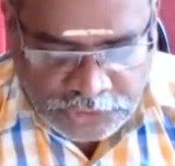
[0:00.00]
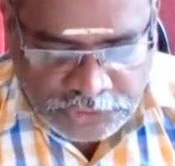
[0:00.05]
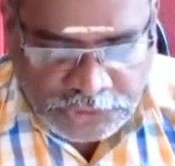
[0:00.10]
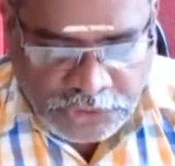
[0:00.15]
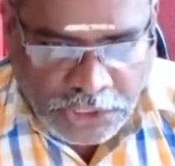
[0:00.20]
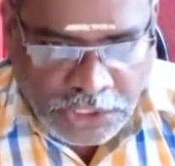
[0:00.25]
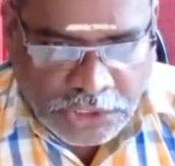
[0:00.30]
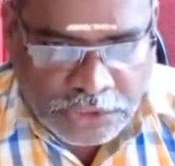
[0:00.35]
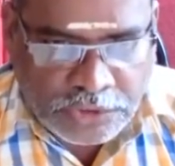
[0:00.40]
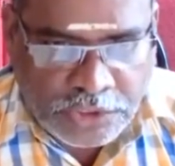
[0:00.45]

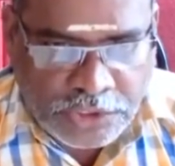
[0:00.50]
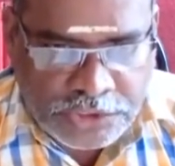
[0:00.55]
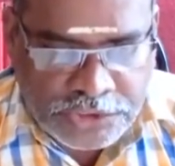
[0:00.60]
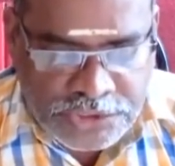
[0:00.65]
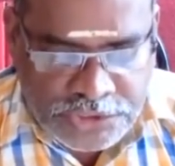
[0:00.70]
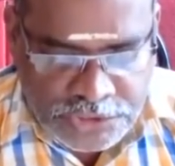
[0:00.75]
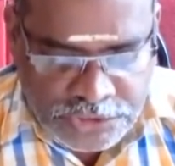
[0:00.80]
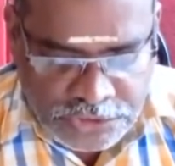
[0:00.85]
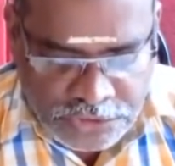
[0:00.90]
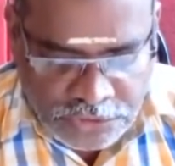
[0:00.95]
The
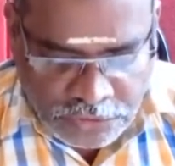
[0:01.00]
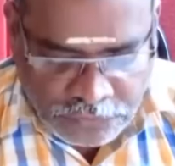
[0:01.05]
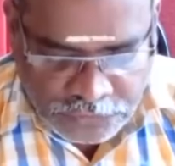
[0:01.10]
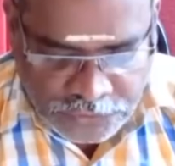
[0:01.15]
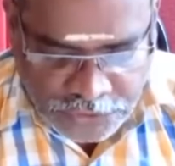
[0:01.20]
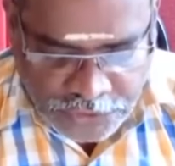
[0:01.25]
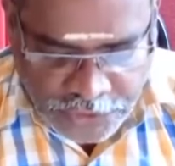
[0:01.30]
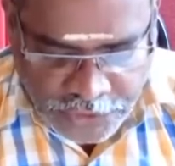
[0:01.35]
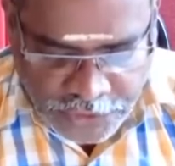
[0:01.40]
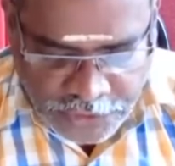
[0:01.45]
accuracy of
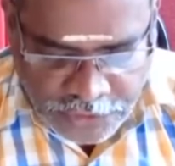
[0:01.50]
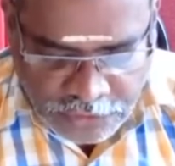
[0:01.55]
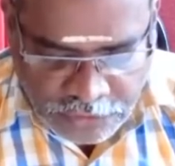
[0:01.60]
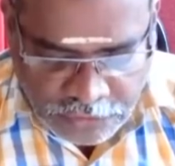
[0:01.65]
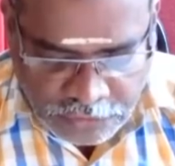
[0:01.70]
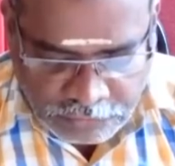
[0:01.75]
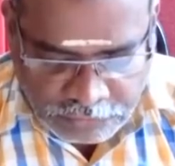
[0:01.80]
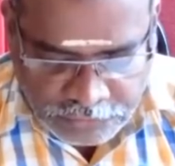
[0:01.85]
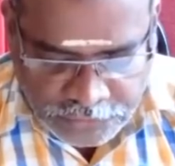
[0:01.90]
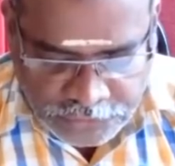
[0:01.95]
the
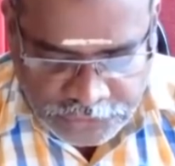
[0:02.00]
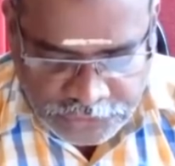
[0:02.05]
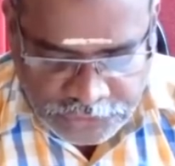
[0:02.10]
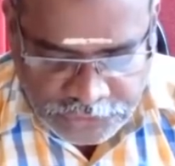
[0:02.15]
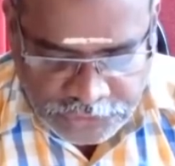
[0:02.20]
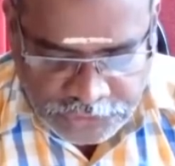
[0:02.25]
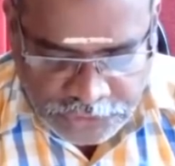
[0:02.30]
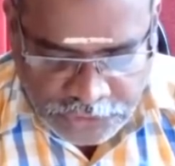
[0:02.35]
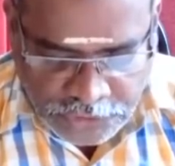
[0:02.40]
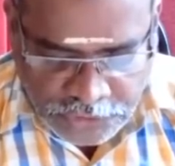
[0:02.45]
data
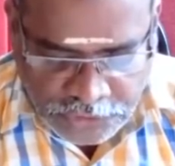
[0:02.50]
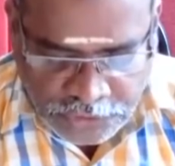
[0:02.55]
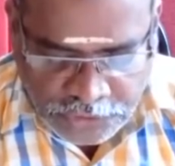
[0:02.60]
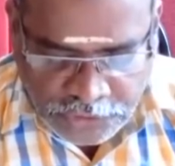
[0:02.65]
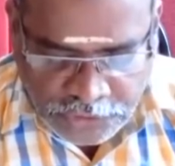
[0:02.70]
measuring the